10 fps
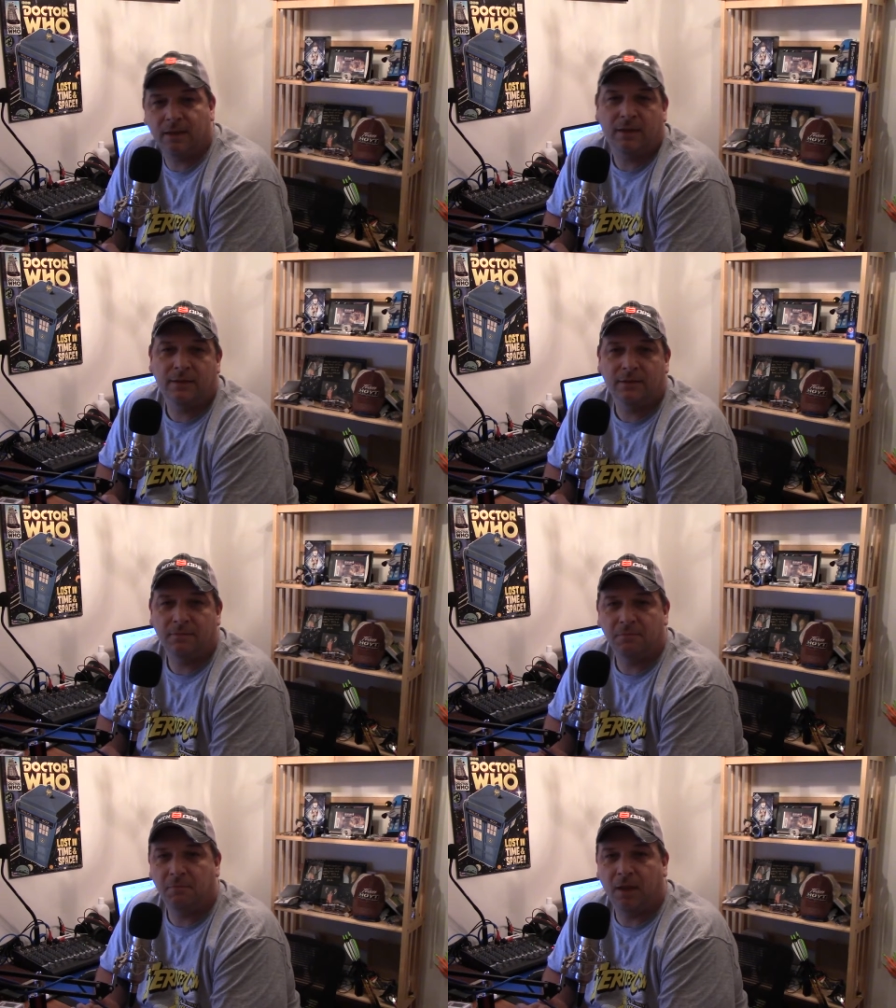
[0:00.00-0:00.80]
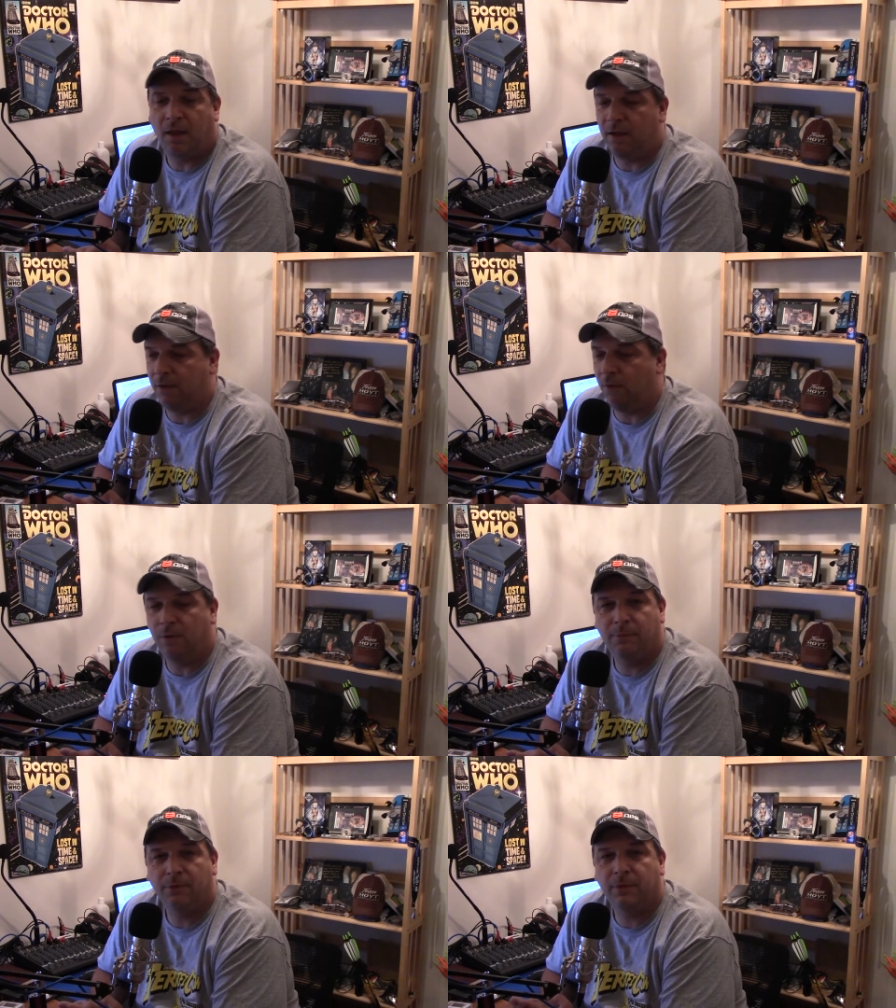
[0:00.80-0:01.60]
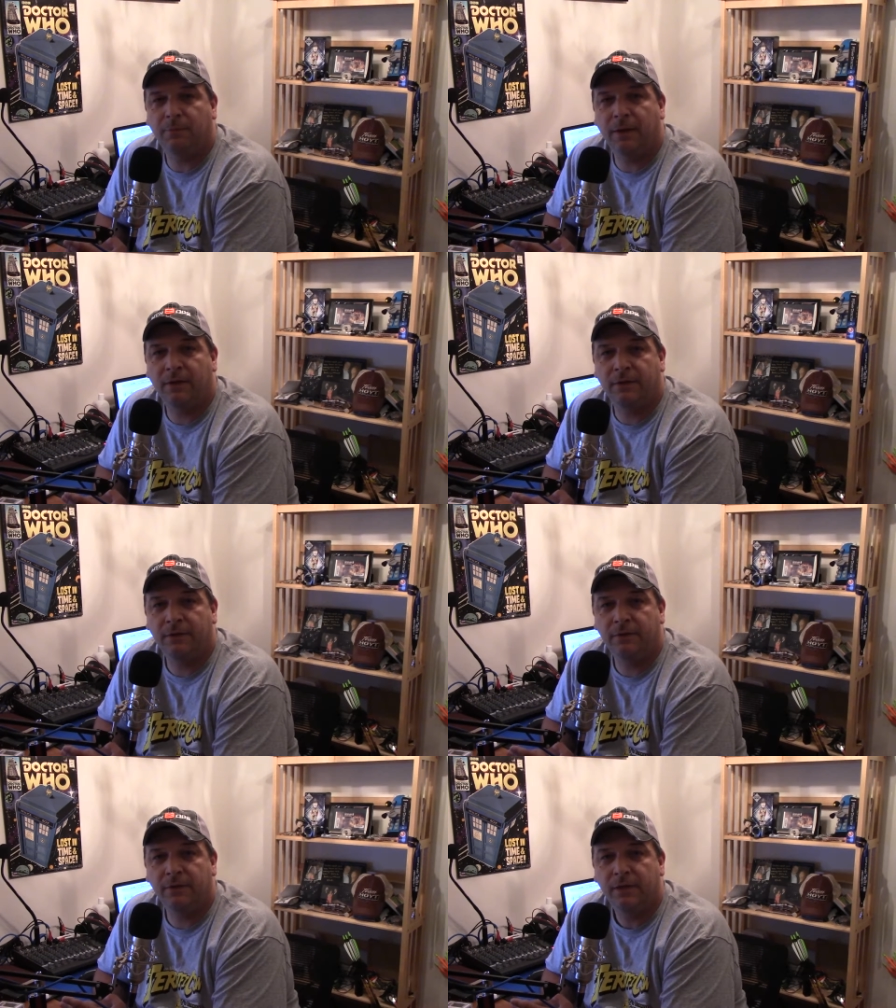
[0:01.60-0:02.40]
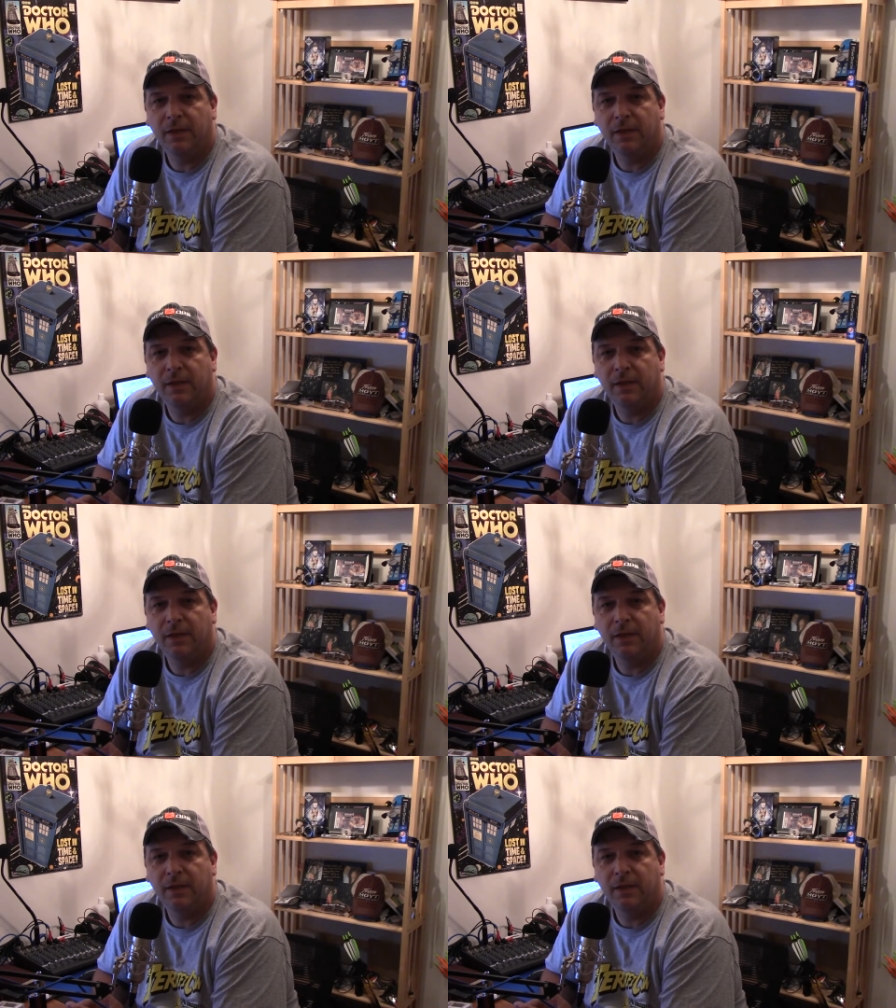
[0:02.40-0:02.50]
not a horrible competitor.